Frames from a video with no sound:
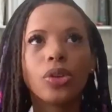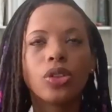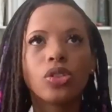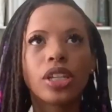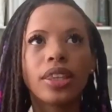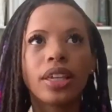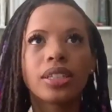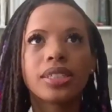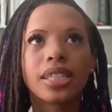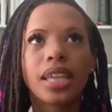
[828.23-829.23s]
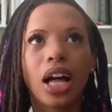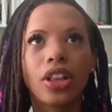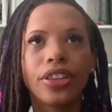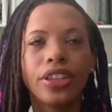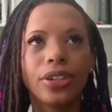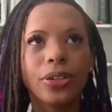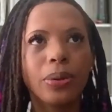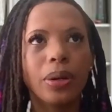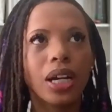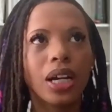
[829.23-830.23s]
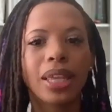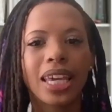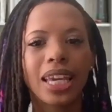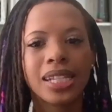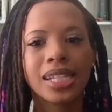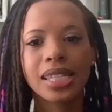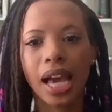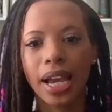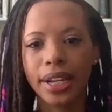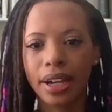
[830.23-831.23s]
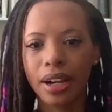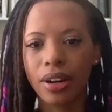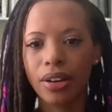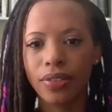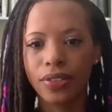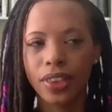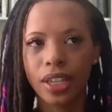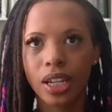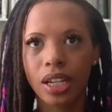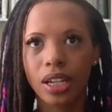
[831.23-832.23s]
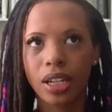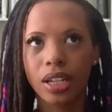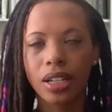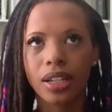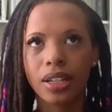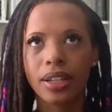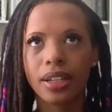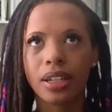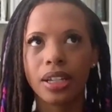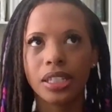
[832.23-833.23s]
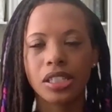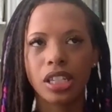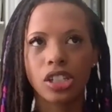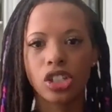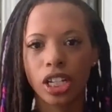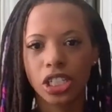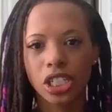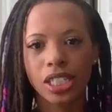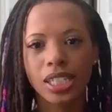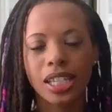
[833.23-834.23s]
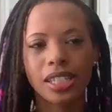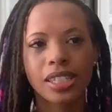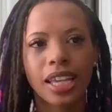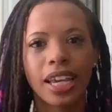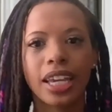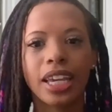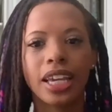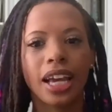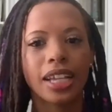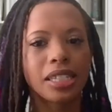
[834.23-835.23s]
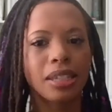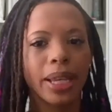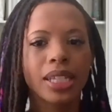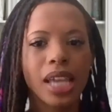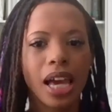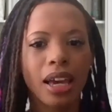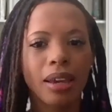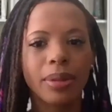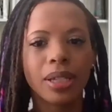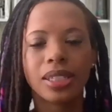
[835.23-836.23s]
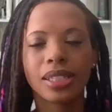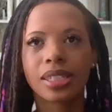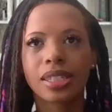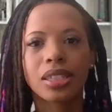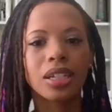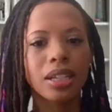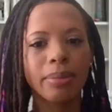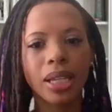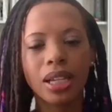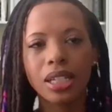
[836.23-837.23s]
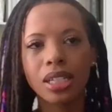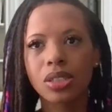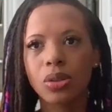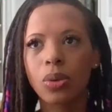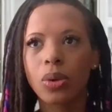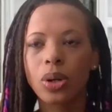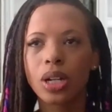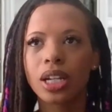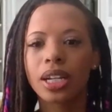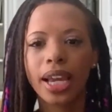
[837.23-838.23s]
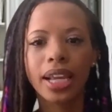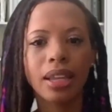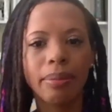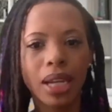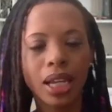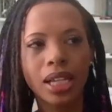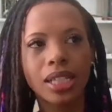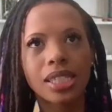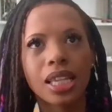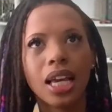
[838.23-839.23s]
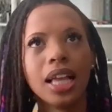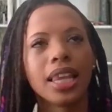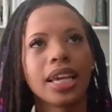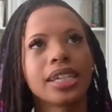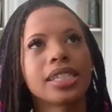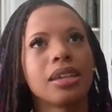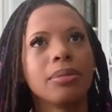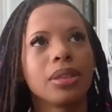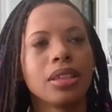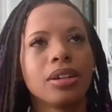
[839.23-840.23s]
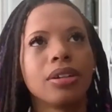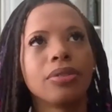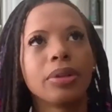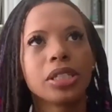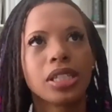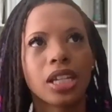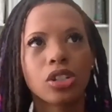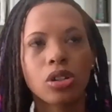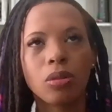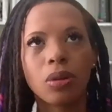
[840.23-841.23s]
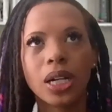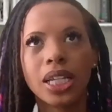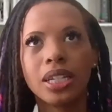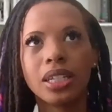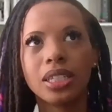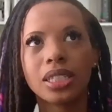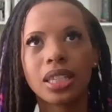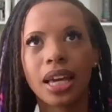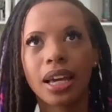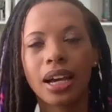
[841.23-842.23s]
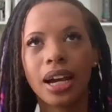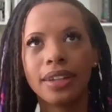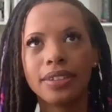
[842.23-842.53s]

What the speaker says: usually they'll tell you like inside of the instructions, they'll say estimated time is 30 minutes or 90 minutes. Like the residential one that I